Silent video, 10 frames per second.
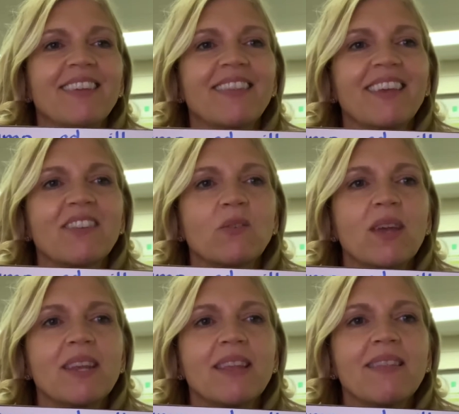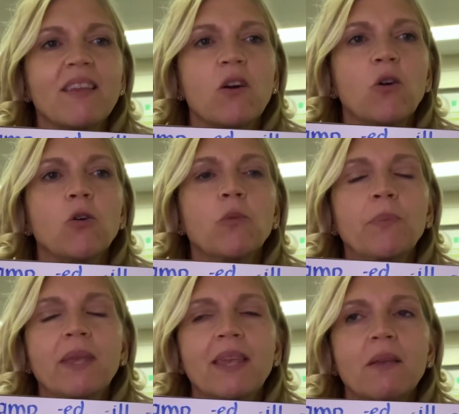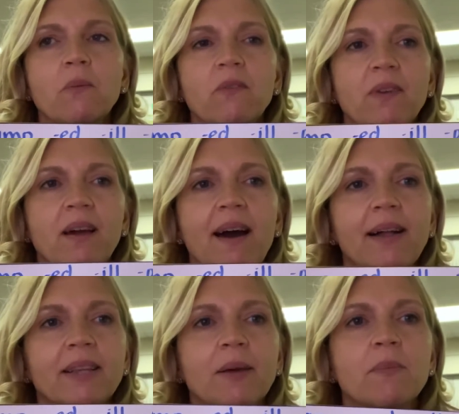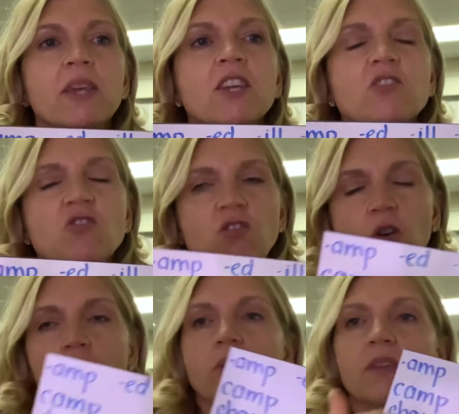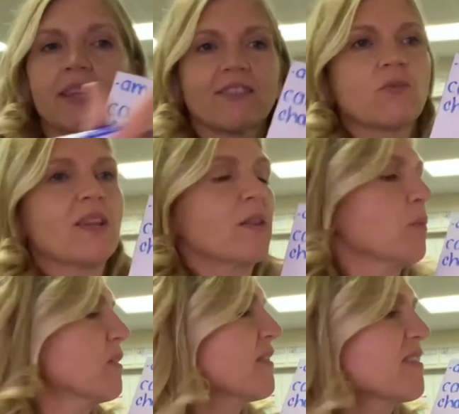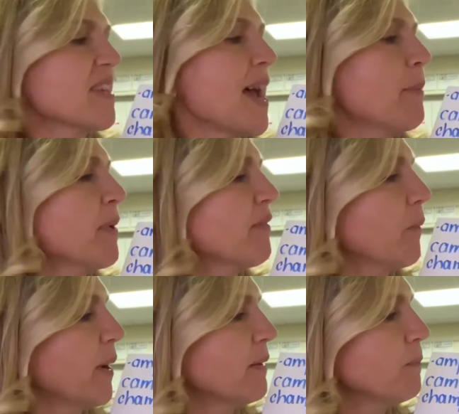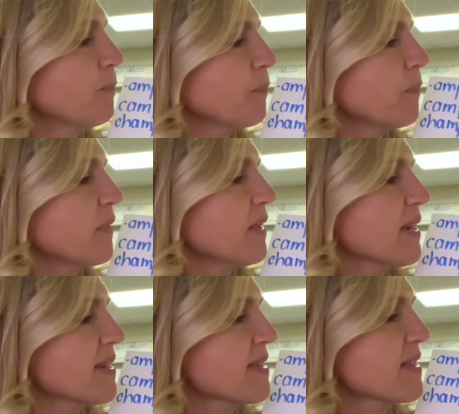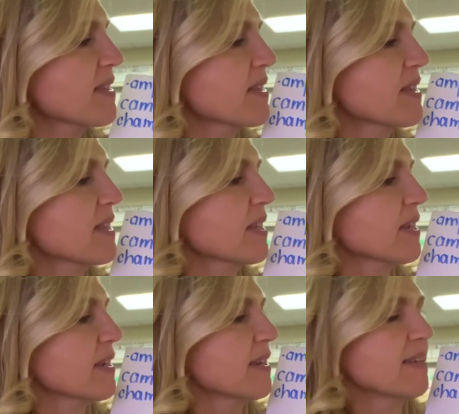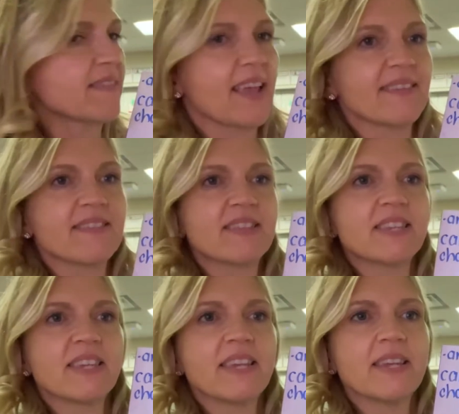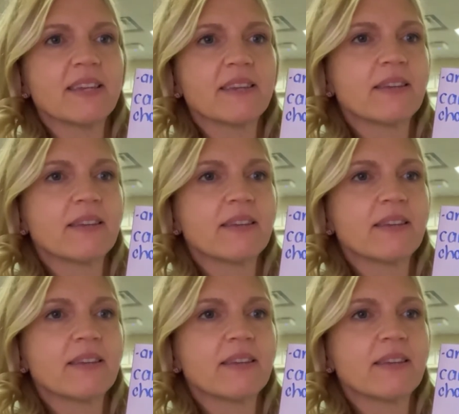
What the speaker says: That's right, in the OP column. So let's write the word stop, everyone. St is S-T,